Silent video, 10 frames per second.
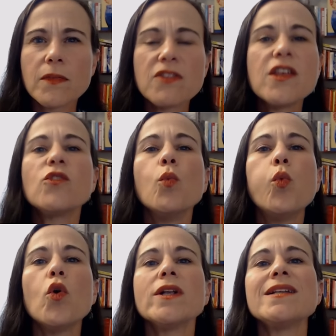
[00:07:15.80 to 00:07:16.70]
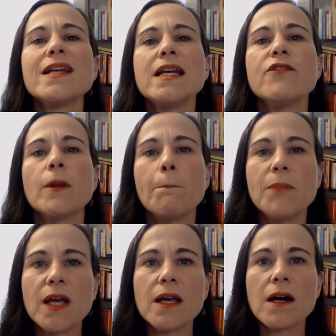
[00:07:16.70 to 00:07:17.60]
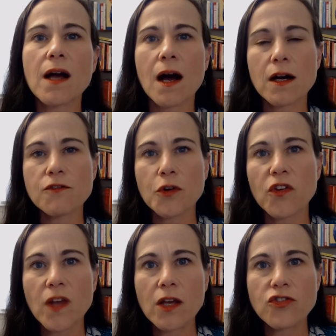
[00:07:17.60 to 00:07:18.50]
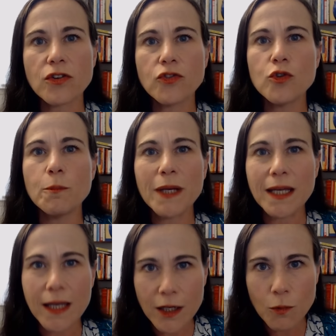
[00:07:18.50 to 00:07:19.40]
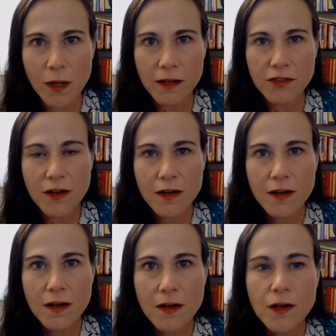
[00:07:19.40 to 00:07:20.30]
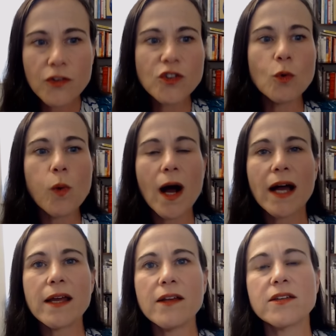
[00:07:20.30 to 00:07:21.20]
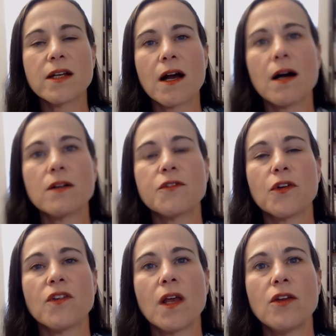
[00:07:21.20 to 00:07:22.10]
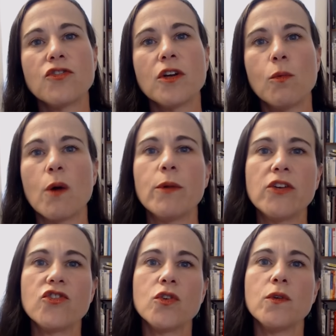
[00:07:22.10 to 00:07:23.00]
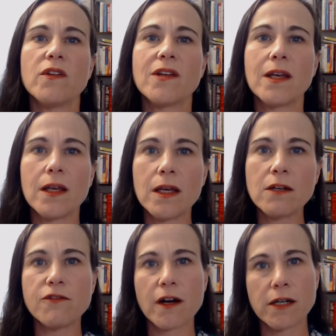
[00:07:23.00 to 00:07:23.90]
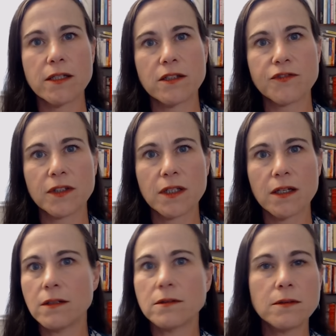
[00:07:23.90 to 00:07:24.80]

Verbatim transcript: This wouldn't even be a conversation to begin with. So why is it a conversation when we choose to eat very differently?